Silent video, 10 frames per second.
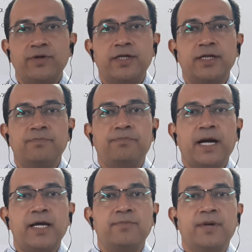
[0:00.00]
written
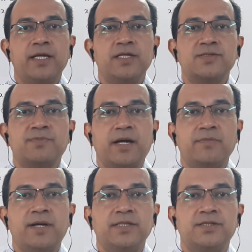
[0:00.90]
pi minus pi
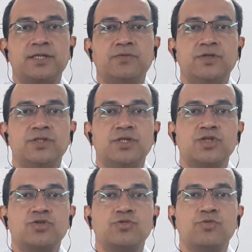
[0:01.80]
by 3, which is
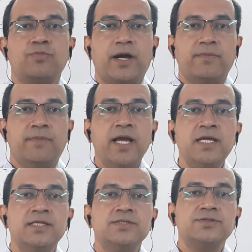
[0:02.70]
2 pi by
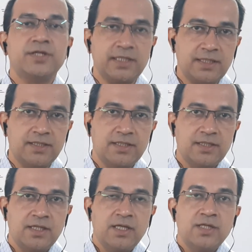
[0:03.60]
3.
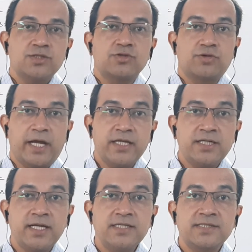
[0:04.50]
So right
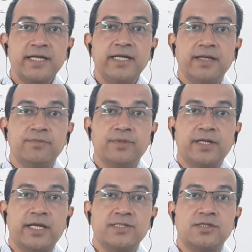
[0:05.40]
hand side number
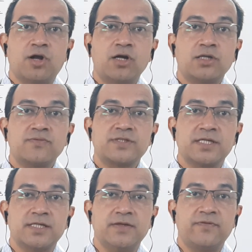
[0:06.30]
has lot of
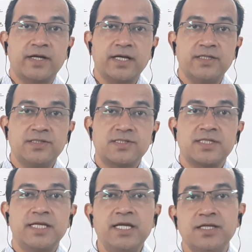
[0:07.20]

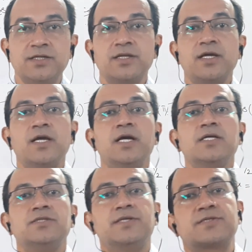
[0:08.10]
significance
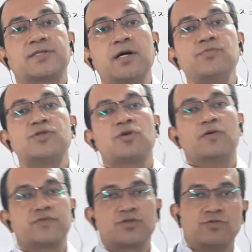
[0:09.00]
in the sums
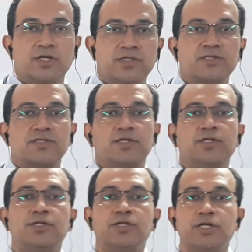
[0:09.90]
of students
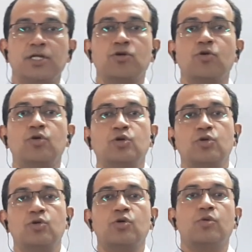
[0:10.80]

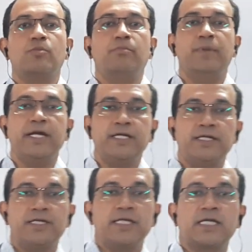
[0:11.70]

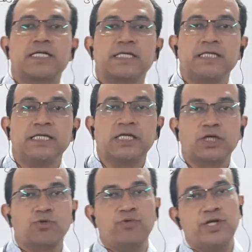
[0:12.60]
trigonometric
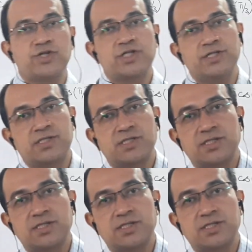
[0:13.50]
equations.